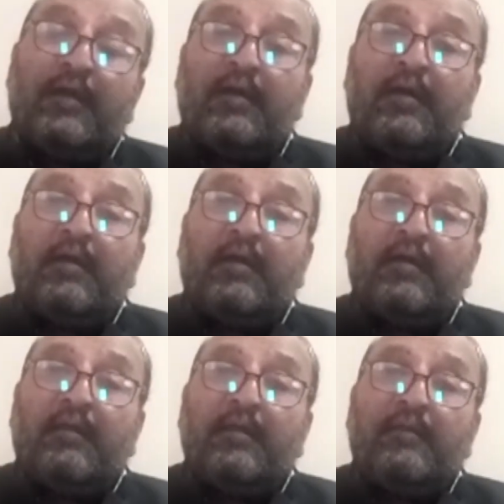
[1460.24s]
our
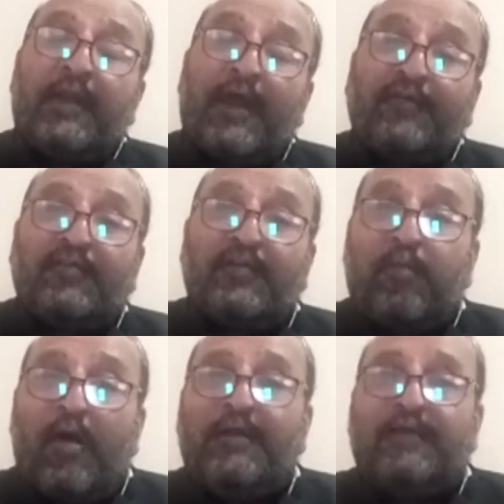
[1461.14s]
courses.
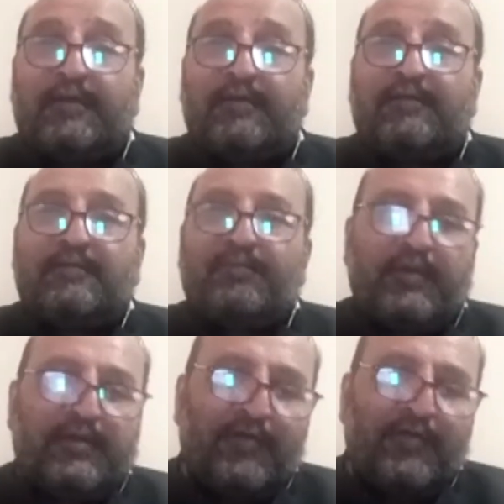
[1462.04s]
The
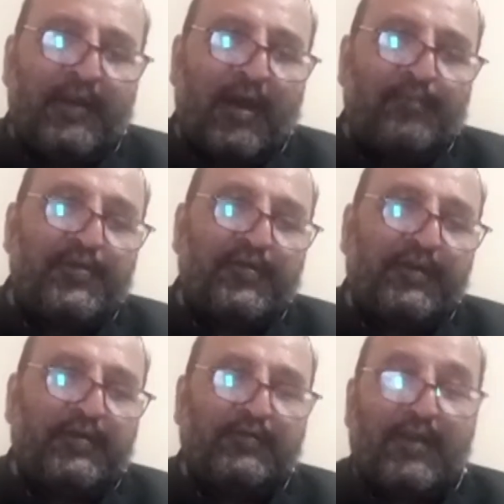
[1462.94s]
medium of
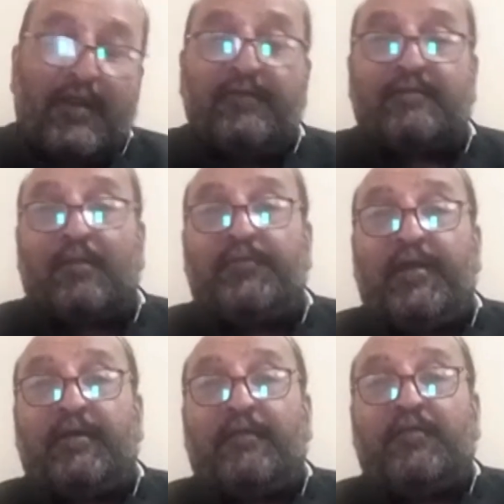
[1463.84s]
instruction is another.
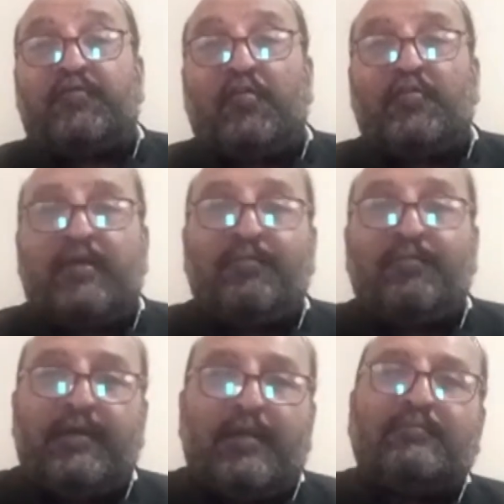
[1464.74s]

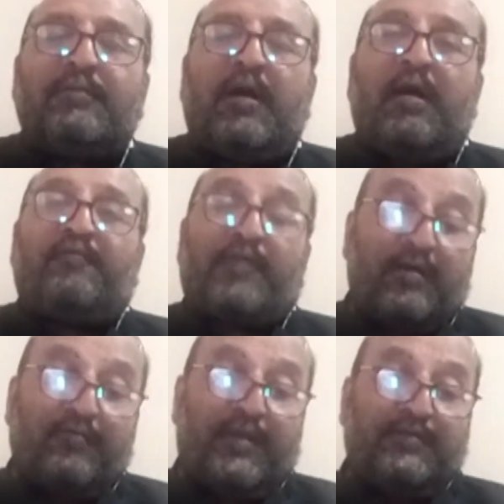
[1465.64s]
What we talk
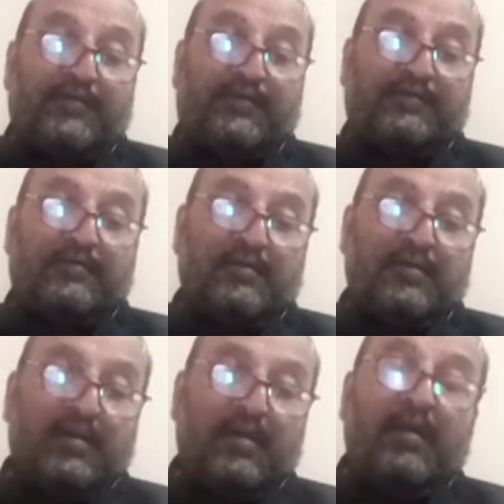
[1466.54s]
about is the quality of
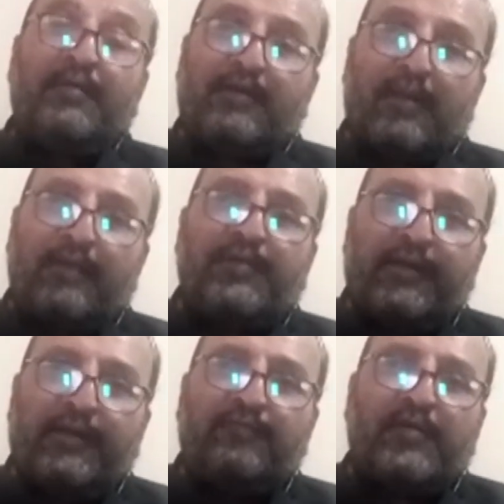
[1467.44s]
teachers,
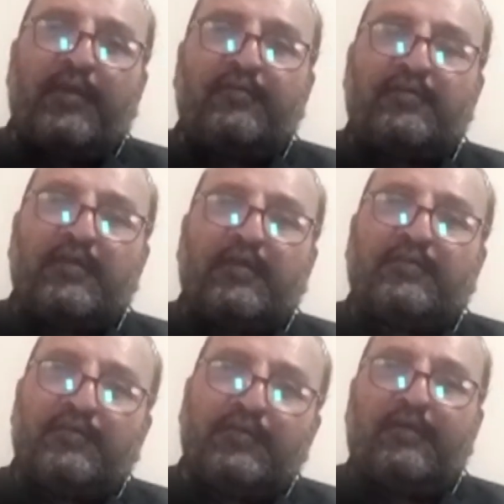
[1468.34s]
quality of
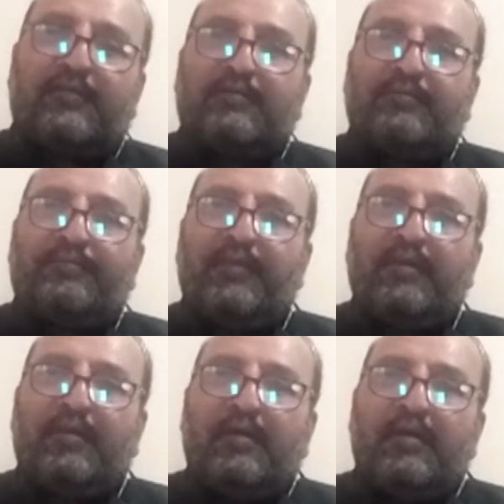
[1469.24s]
curriculum,
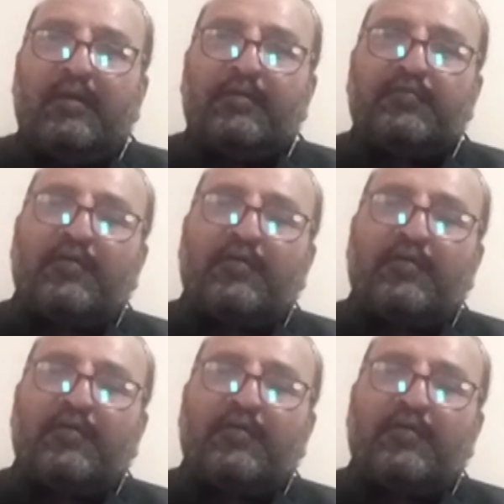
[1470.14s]
quality of teaching